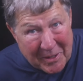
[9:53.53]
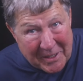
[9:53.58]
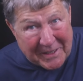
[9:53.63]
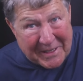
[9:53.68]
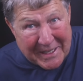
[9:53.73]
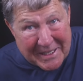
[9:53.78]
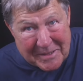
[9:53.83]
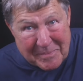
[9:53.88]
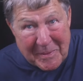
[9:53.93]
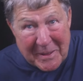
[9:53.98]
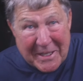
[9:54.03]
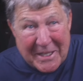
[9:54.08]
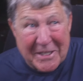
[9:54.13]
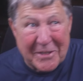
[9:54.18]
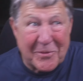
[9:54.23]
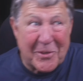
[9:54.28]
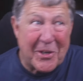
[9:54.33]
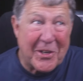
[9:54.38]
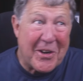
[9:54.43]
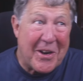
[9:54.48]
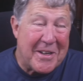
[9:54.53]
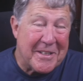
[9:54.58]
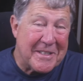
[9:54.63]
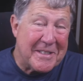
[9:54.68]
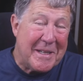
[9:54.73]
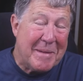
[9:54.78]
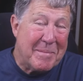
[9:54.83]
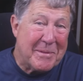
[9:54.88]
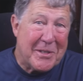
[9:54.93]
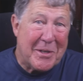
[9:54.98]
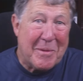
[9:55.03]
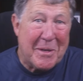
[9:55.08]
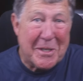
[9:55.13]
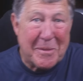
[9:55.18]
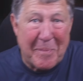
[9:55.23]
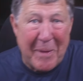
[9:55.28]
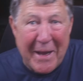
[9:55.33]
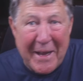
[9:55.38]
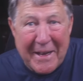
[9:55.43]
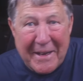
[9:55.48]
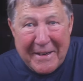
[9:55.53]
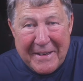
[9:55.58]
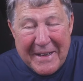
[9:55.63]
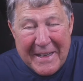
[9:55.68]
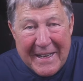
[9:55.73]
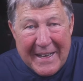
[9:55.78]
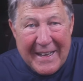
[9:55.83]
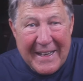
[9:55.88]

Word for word: with us because we're causing them so much pain.